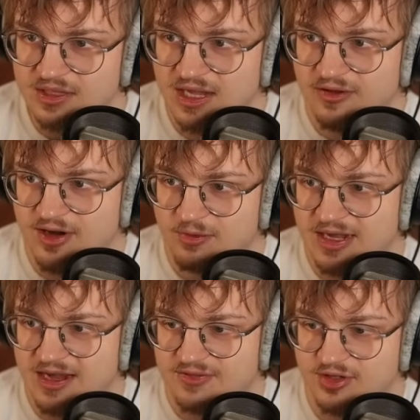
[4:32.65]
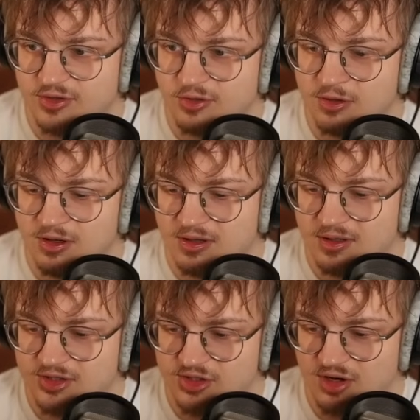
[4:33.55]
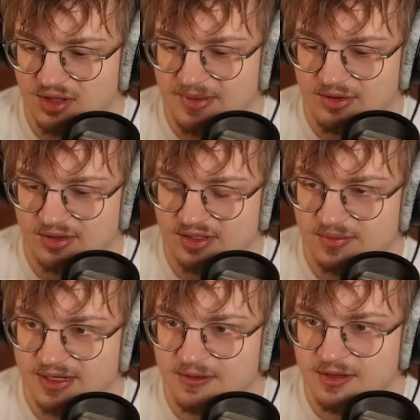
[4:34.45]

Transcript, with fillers: If not, we have to stall him out a little bit.